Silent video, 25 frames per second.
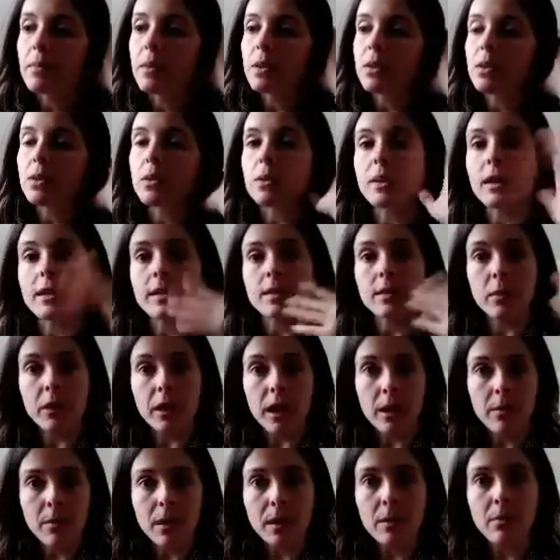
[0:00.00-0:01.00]
So that's
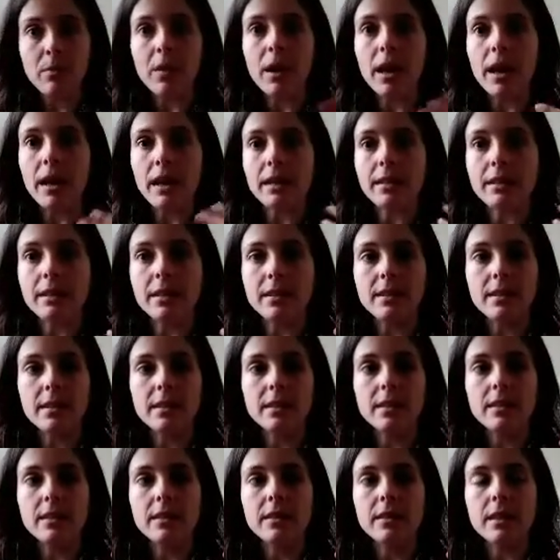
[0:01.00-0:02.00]
what I mean by
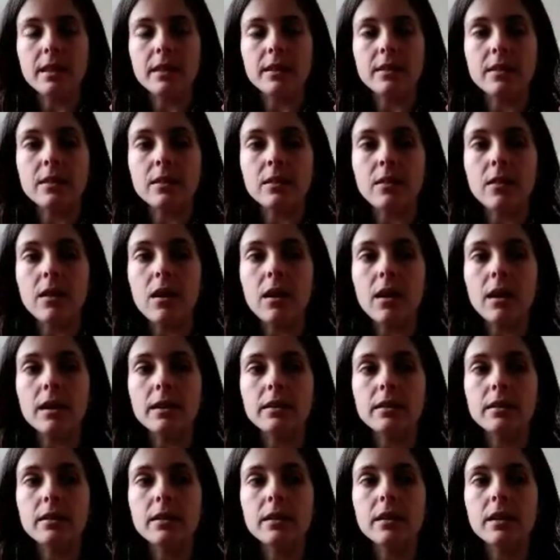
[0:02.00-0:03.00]
it's
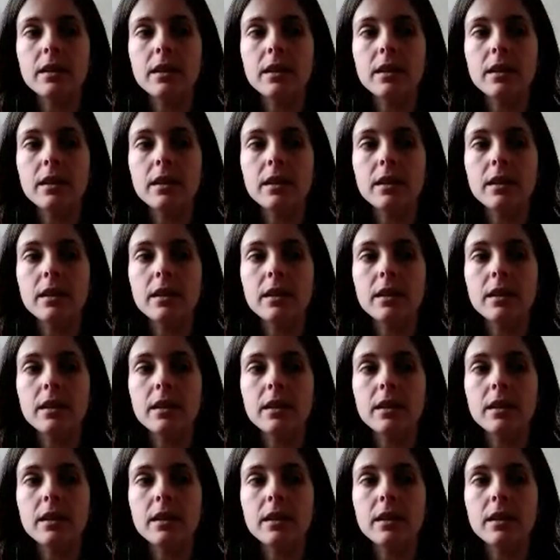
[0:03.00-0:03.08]
not